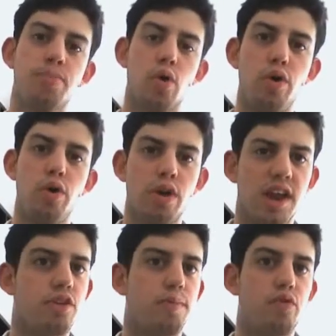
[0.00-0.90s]
Or you can get
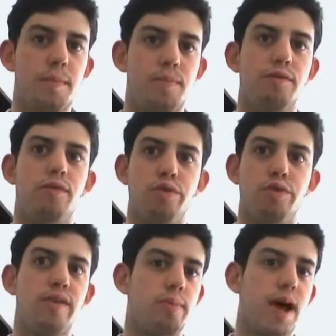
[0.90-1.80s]
a subscription for
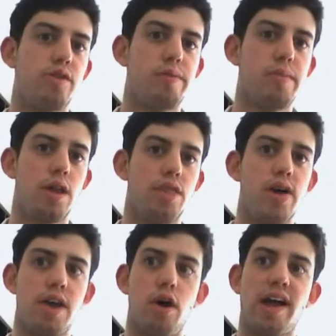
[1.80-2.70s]
£7 a month. You
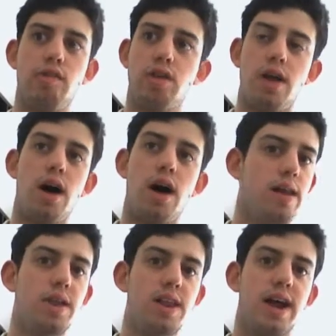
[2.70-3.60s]
get access to
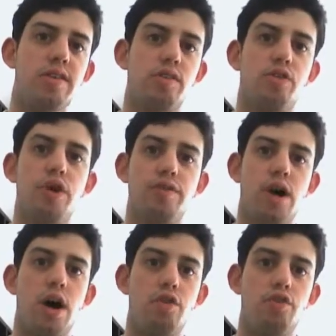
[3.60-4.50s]
unlimited access to over
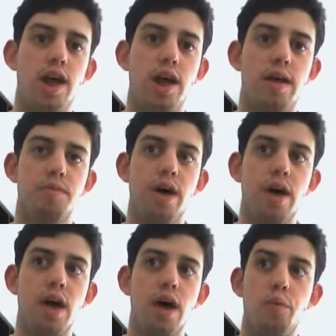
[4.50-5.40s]
100 games,
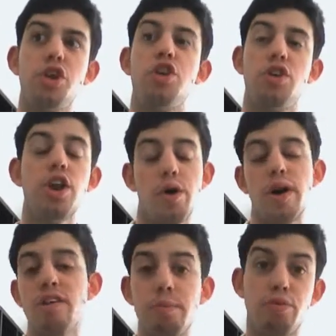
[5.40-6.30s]
which, you know,
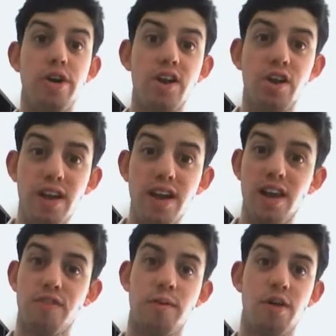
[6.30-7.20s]
is a pretty good deal.
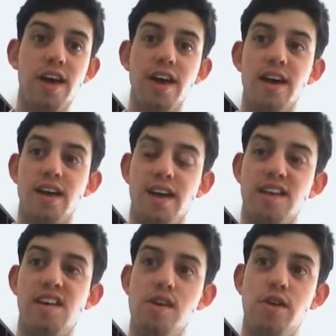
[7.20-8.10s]
If someone like
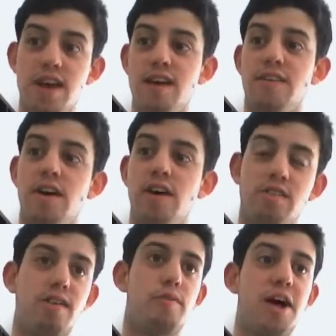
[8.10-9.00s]
said to you, here,
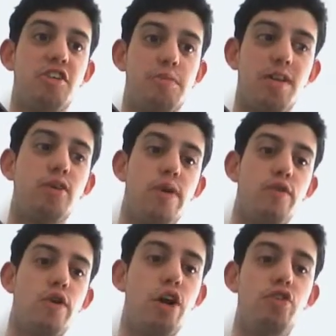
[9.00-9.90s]
£7 a month, I'll give
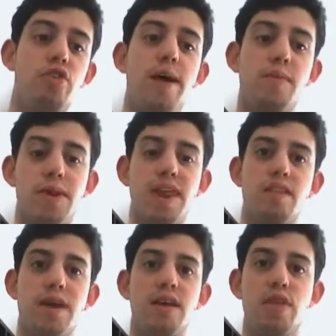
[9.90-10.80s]
you 100 games, play
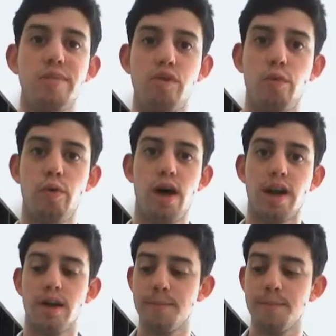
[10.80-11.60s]
as many of them as you would like.